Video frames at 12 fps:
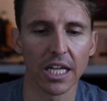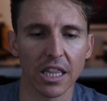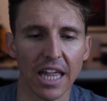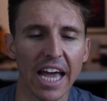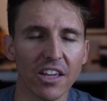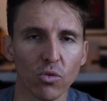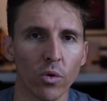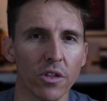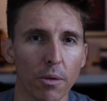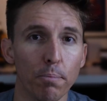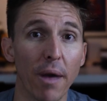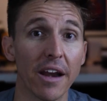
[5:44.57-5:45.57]
That is one
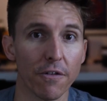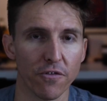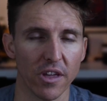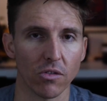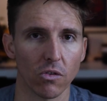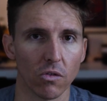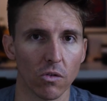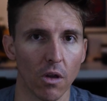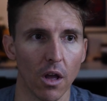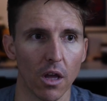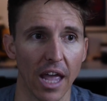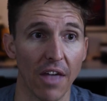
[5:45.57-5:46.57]
of the benefits
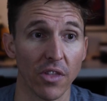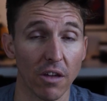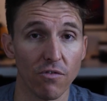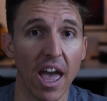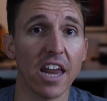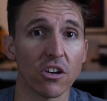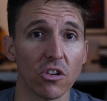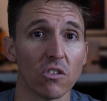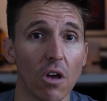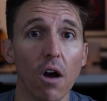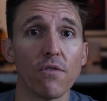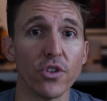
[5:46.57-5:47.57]
and the
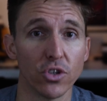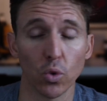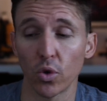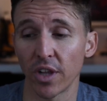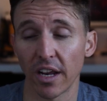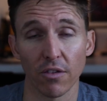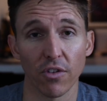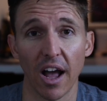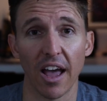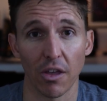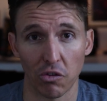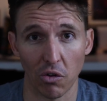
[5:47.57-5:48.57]
advantages of the dual native
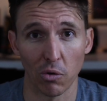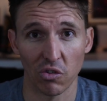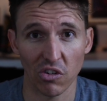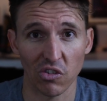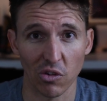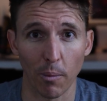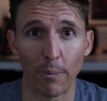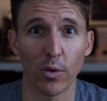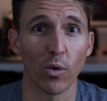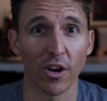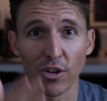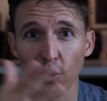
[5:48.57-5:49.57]
ISO system,
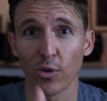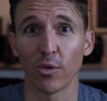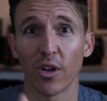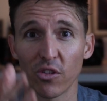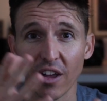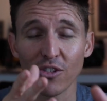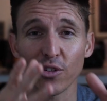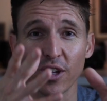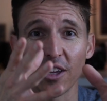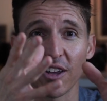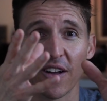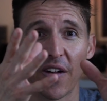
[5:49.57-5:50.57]
where you're
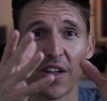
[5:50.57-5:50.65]
essentially,